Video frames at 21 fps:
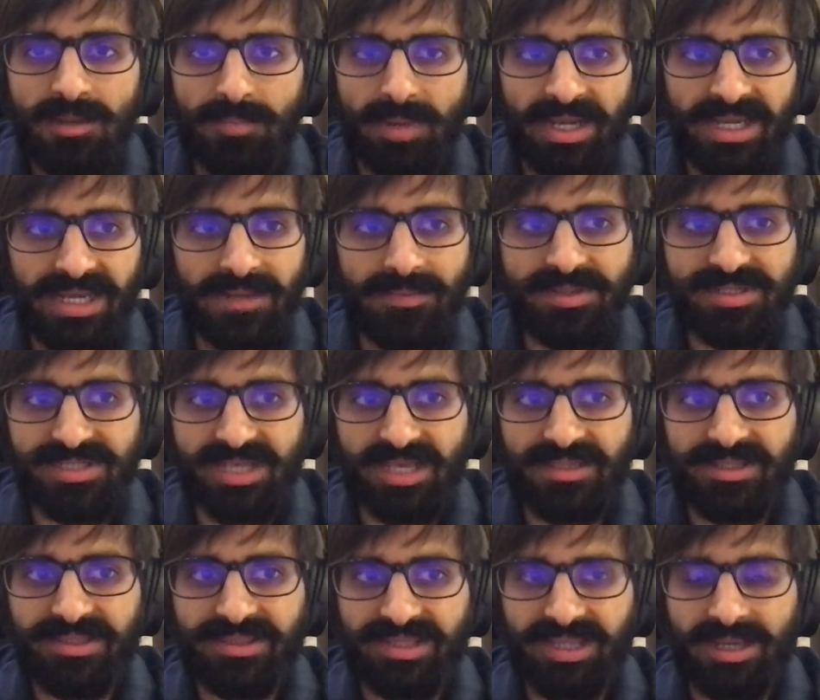My name is
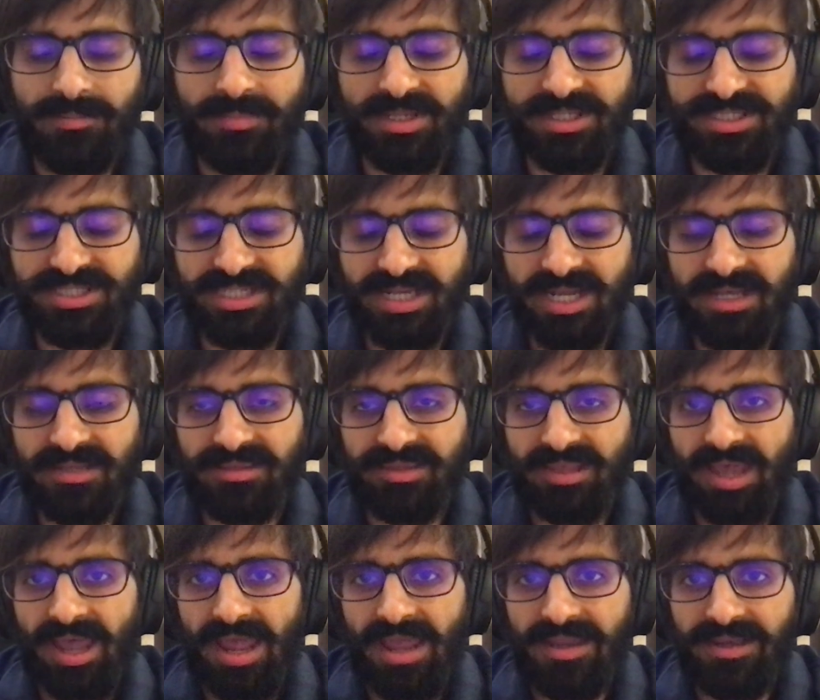Aaditya Manjanath,
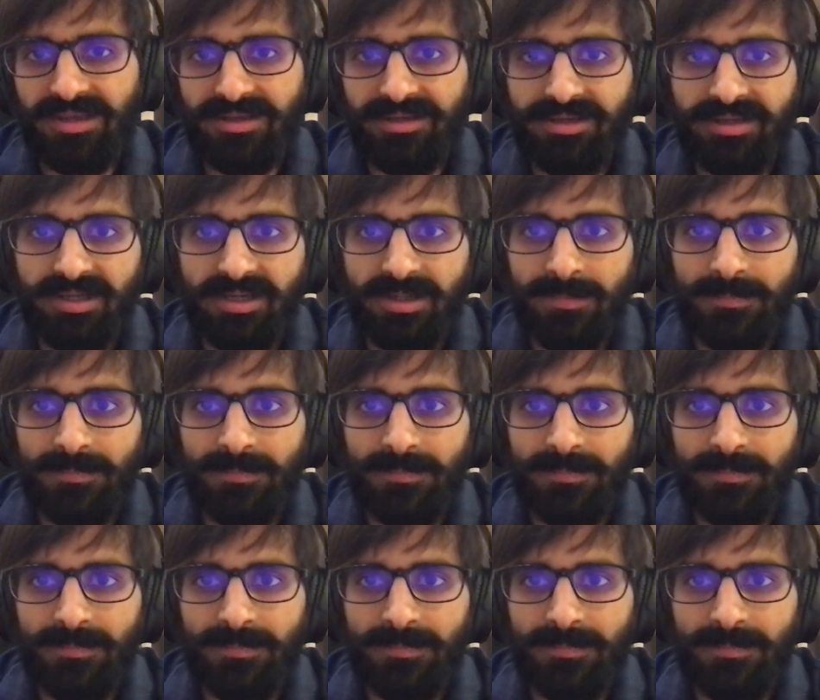and